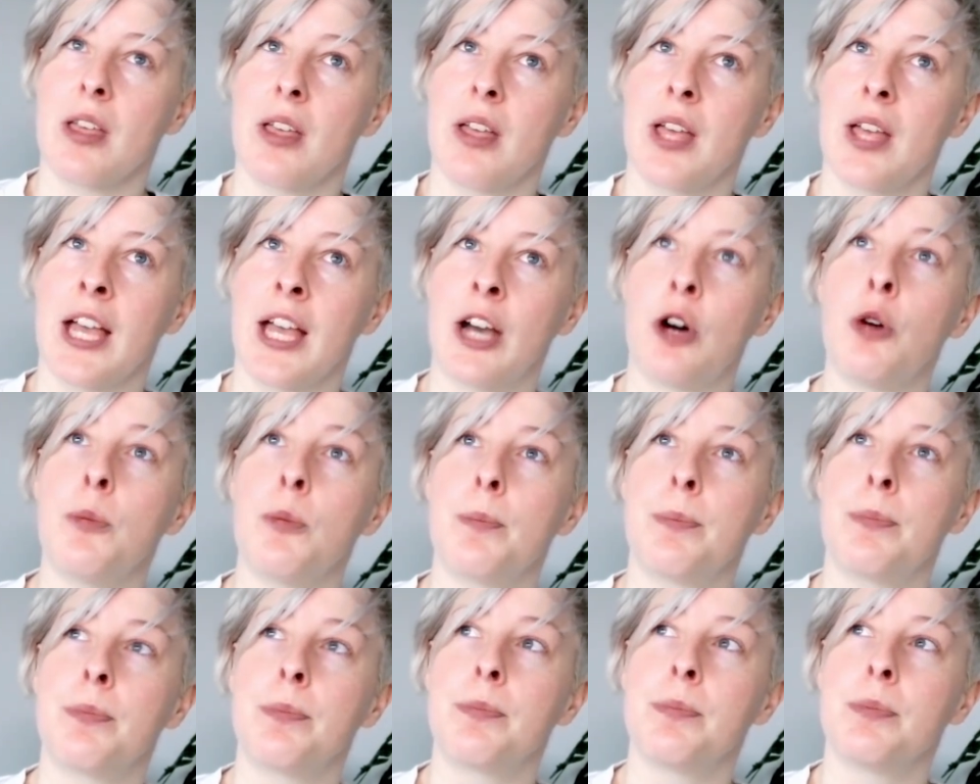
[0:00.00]

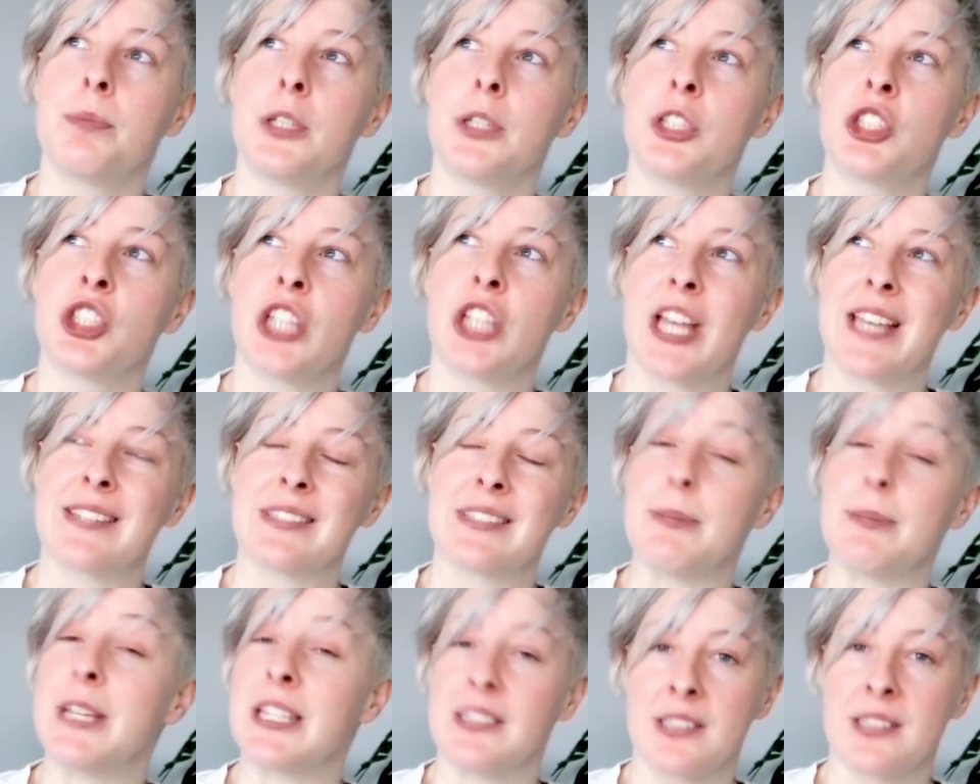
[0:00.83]
help share
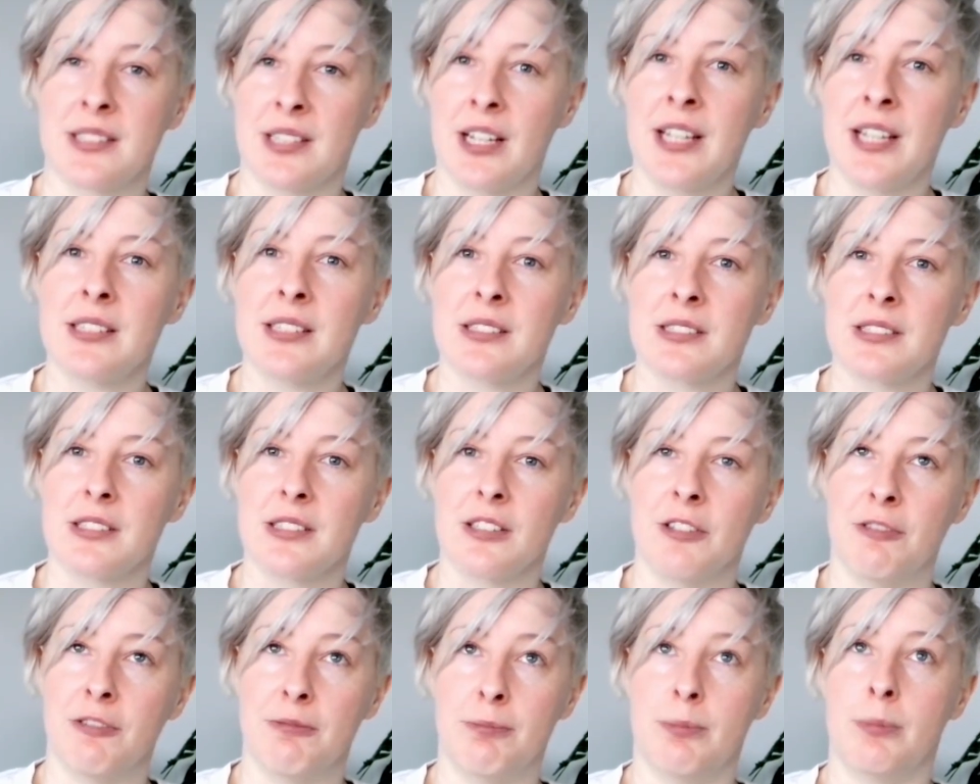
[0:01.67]
some insights
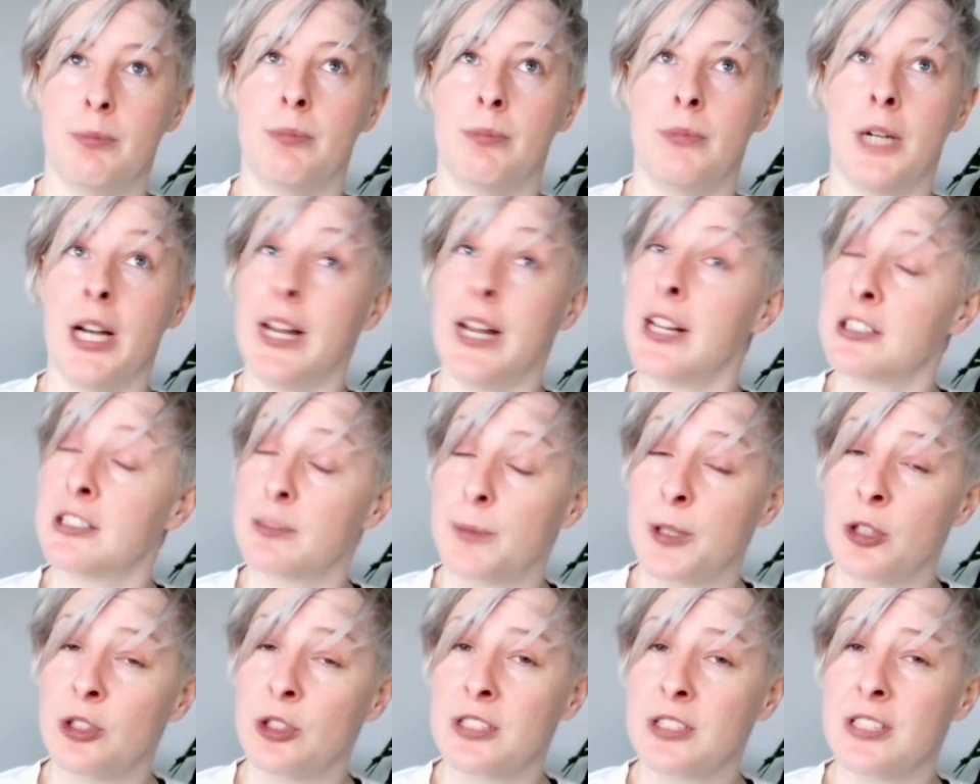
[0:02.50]
of my
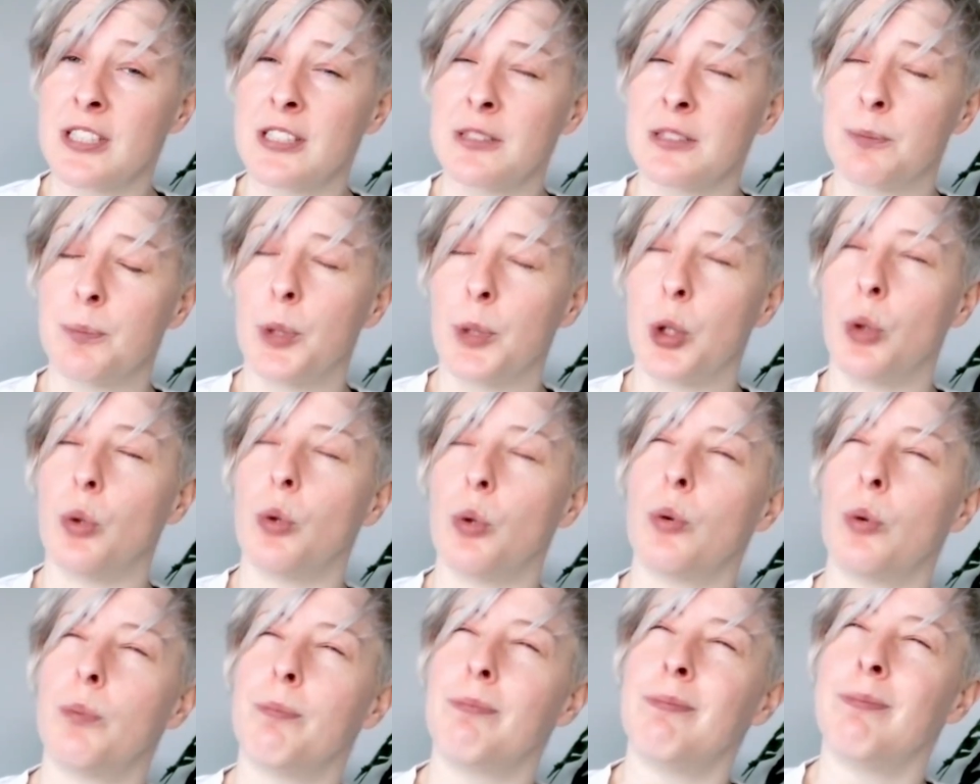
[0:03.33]
experiences, but
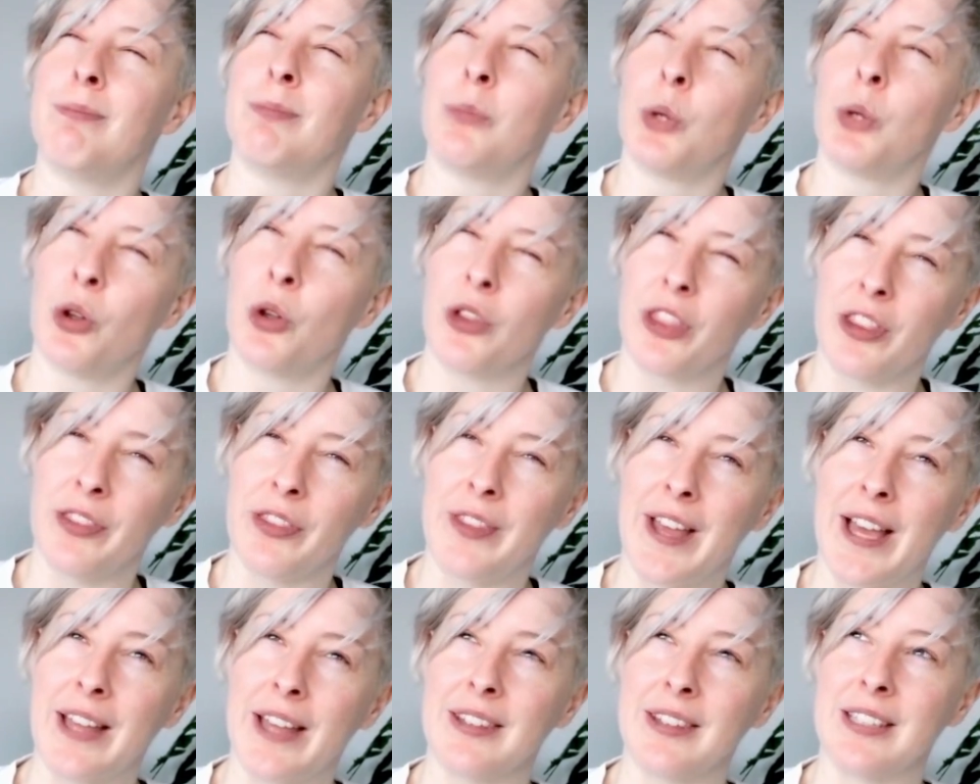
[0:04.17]
more than
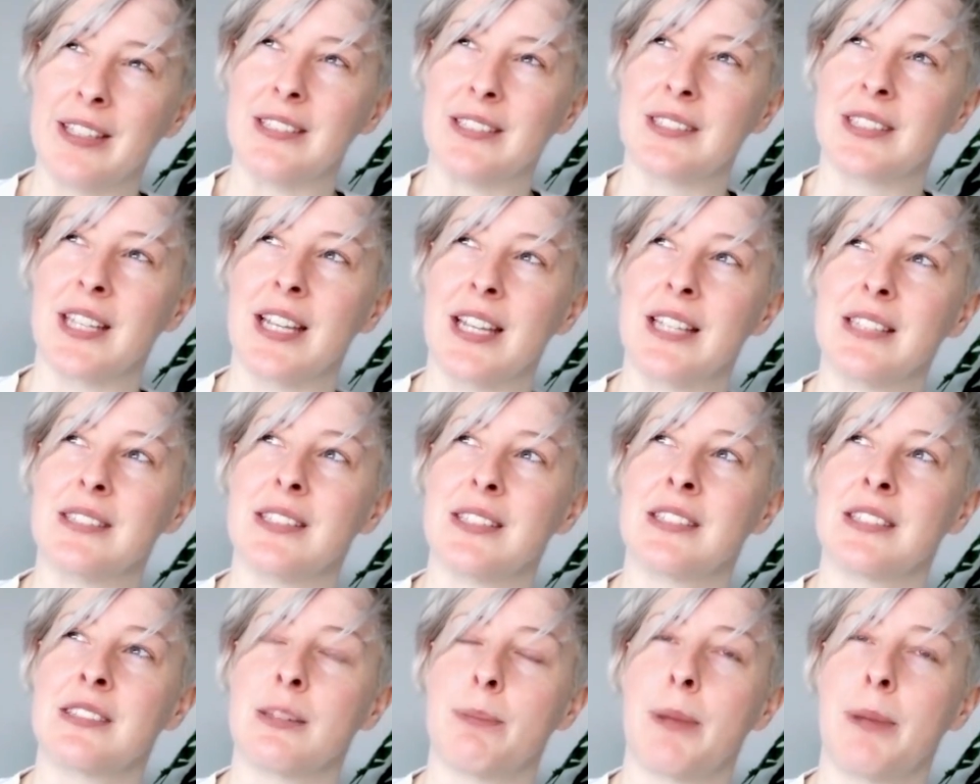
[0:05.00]
that, these days,
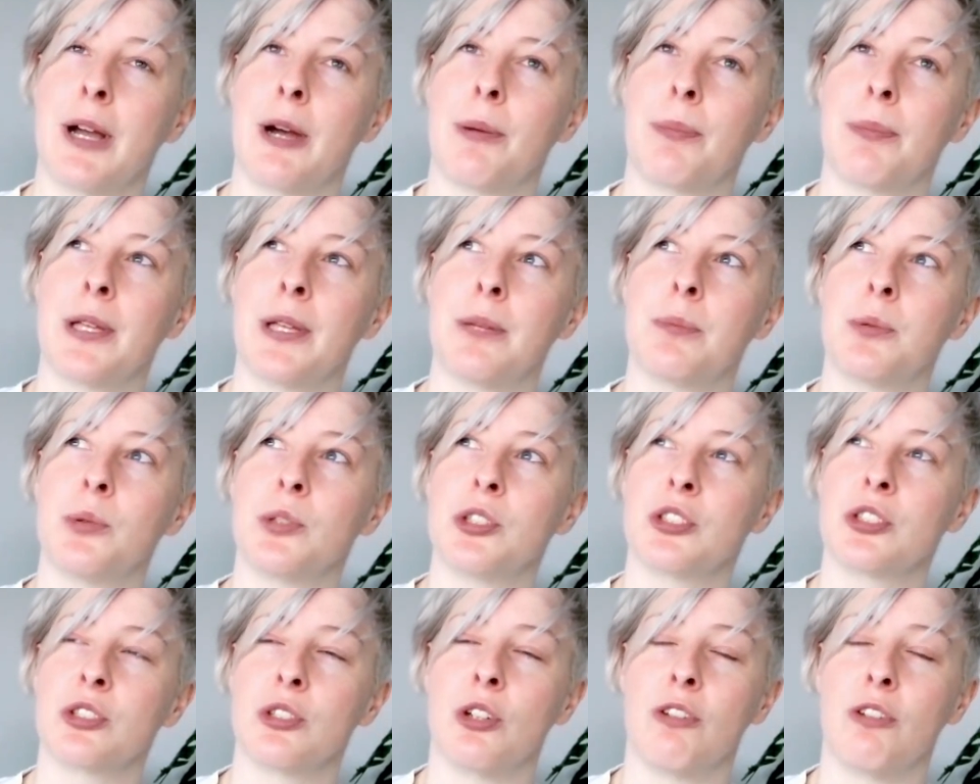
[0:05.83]
it's about people
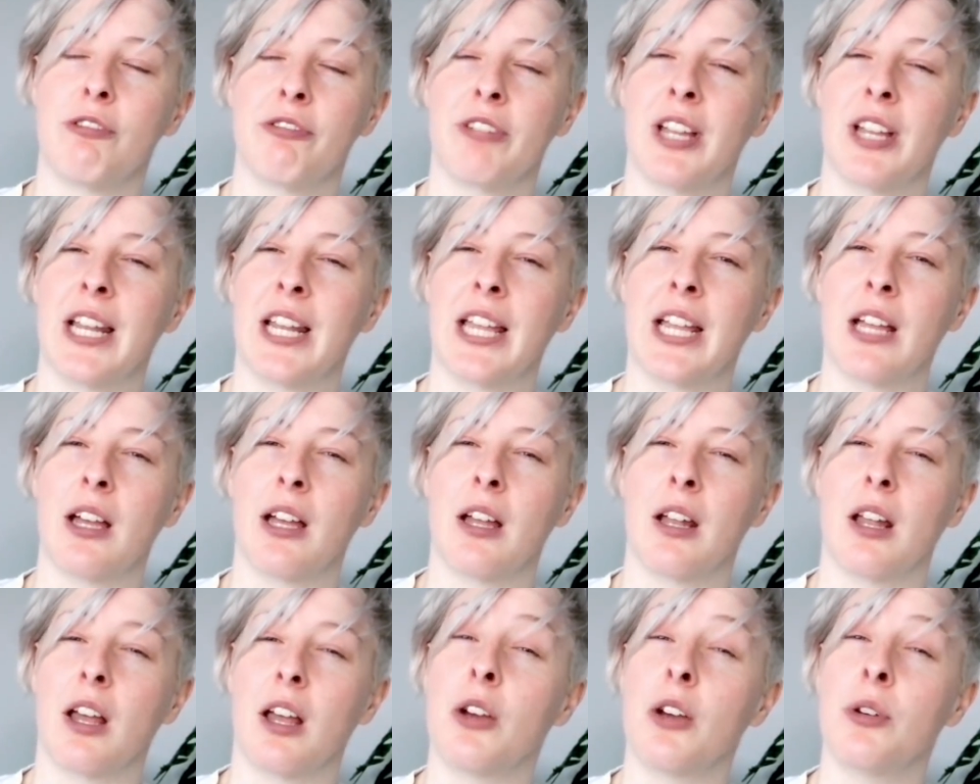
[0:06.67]
just not feeling
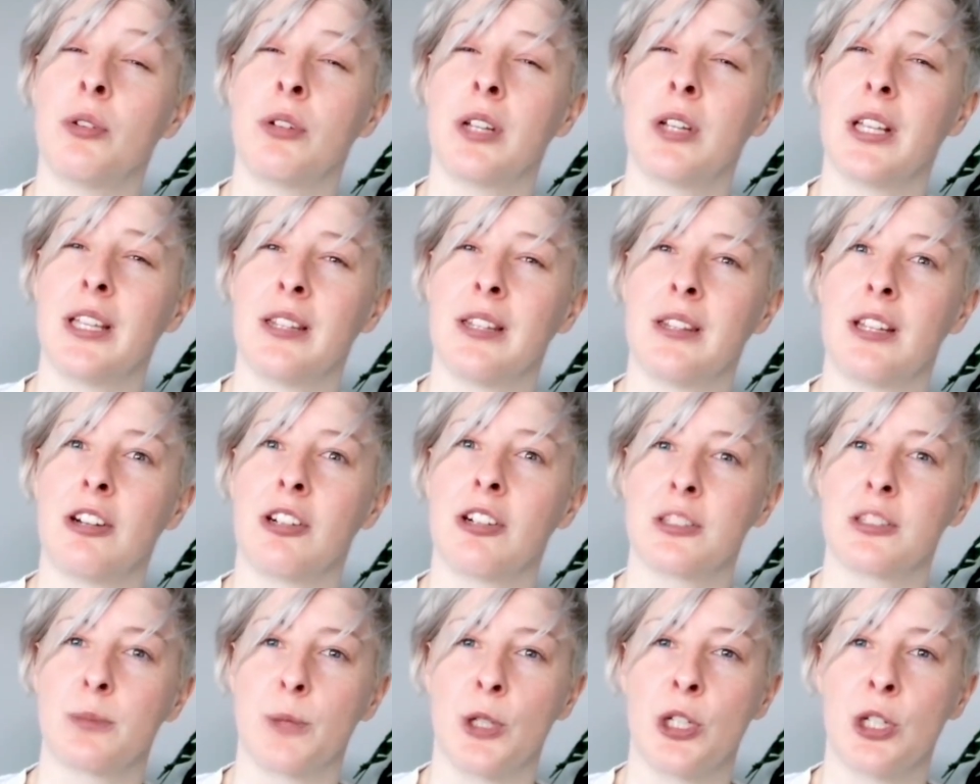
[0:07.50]
alone in their
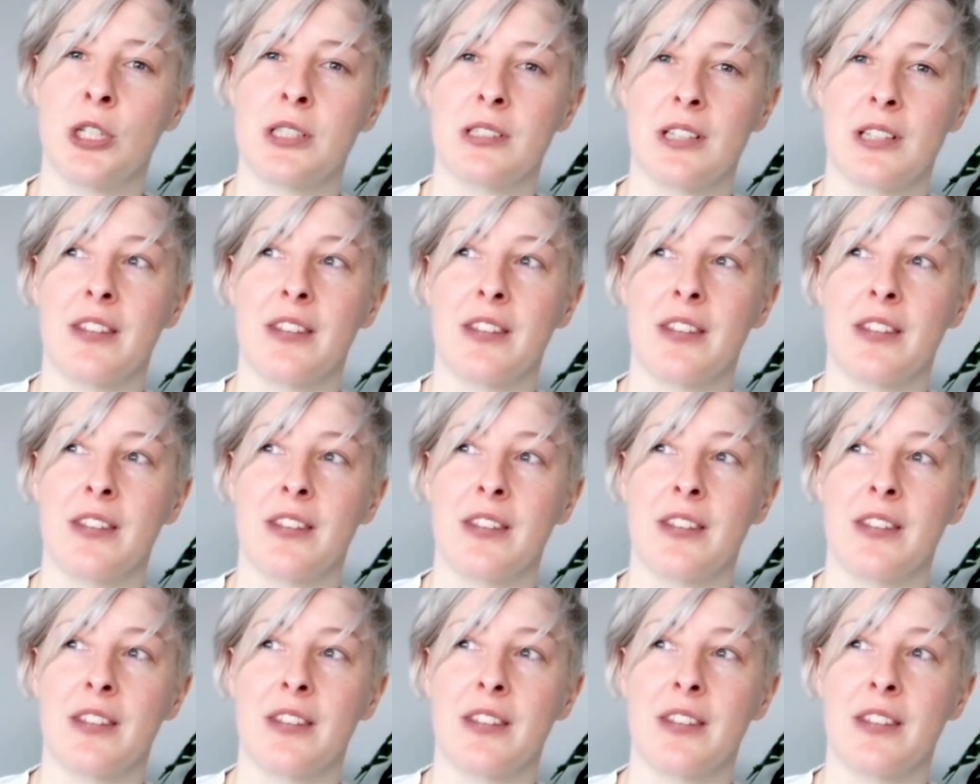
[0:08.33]
experience.